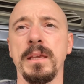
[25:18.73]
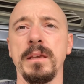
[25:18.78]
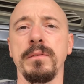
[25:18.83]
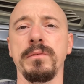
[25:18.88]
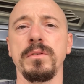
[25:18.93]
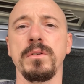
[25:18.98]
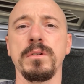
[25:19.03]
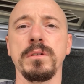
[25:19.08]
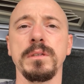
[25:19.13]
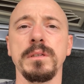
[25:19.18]

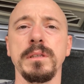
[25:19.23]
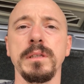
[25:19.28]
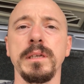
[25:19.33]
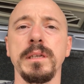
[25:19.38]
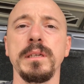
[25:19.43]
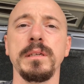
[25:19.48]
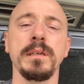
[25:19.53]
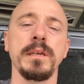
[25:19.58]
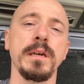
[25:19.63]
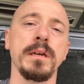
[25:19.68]
if you're
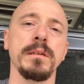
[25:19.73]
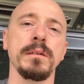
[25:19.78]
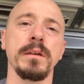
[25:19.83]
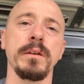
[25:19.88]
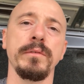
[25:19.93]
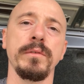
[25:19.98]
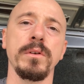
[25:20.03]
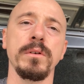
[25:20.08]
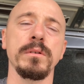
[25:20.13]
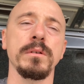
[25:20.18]
deleting
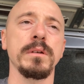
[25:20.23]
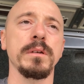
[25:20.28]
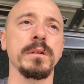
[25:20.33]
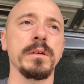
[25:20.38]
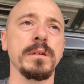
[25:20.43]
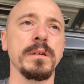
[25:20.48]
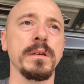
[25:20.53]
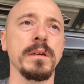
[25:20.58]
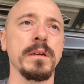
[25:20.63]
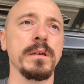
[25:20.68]
catalytic converter
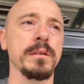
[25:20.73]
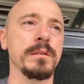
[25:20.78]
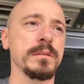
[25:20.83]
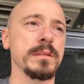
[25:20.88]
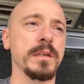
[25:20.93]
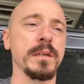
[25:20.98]
and